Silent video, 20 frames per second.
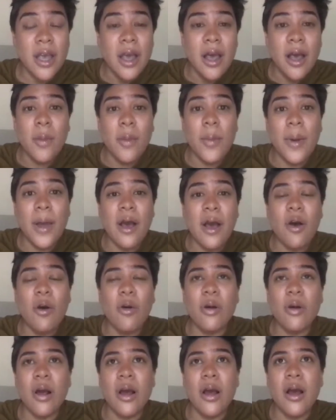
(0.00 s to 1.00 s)

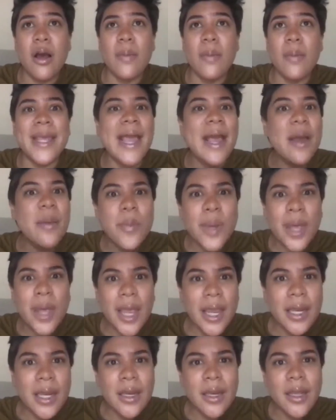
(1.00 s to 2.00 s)
about
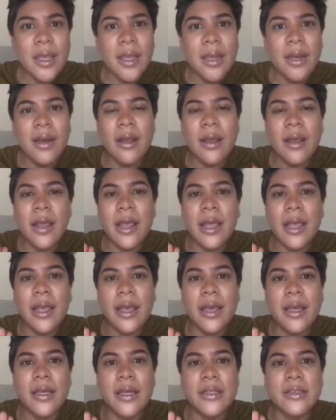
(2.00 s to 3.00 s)
campaigning
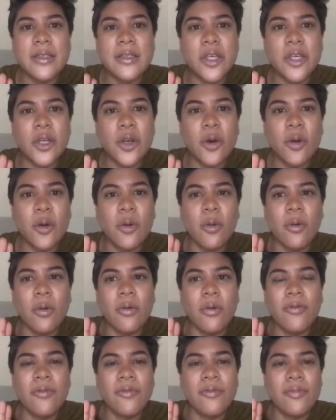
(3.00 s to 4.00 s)
and
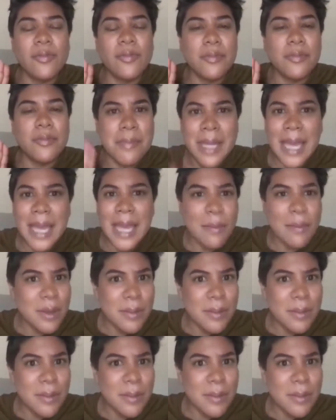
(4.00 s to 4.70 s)
campaign